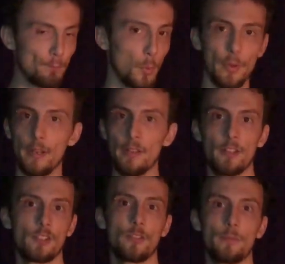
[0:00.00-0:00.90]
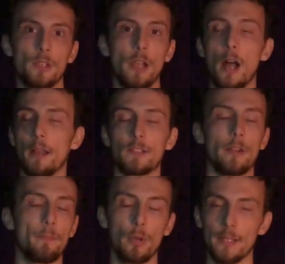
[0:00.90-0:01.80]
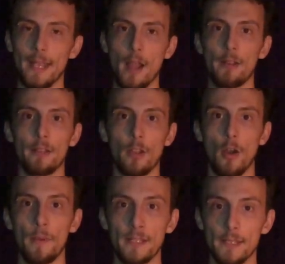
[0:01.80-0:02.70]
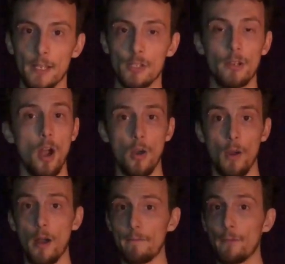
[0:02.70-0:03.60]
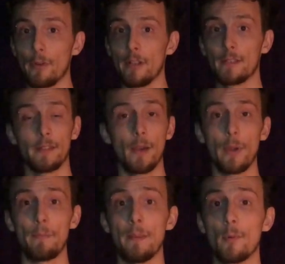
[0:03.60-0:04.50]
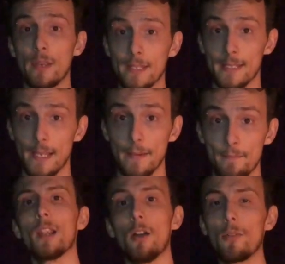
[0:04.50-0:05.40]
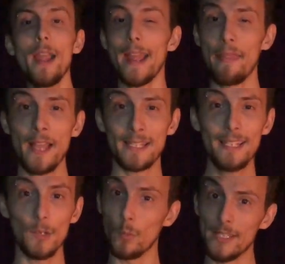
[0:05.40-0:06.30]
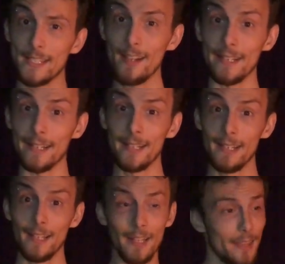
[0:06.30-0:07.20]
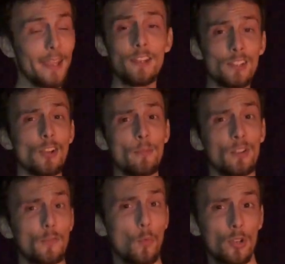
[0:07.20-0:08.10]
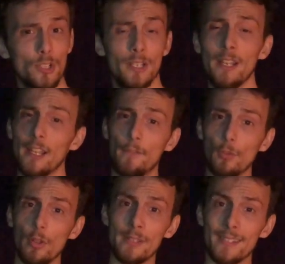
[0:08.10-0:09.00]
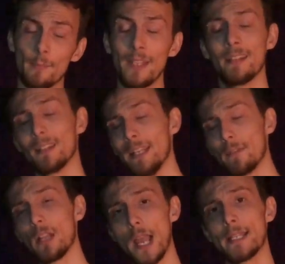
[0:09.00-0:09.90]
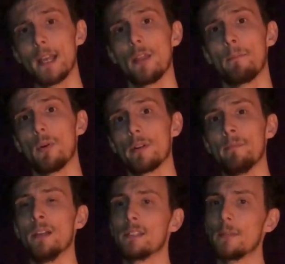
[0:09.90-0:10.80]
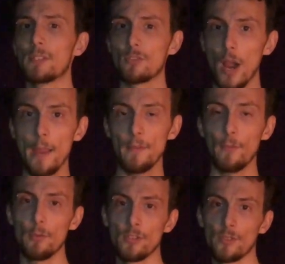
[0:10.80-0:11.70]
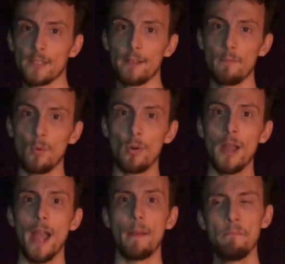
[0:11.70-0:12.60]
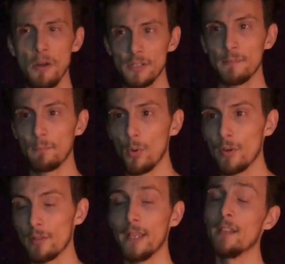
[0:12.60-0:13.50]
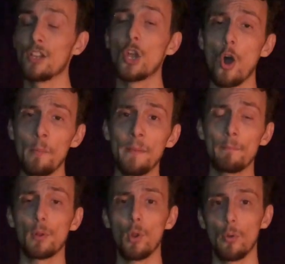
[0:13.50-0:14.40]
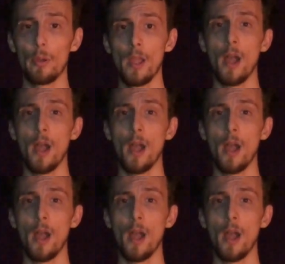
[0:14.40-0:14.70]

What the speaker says: put it in the description. Put it down in the comments section. I'll upvote it so that way people can see. All right, and that's it. We're done. Thank you so much for watching. If you learned something, leave a like down the bottom. Subscribe if you're interested in more. And most importantly, comment below.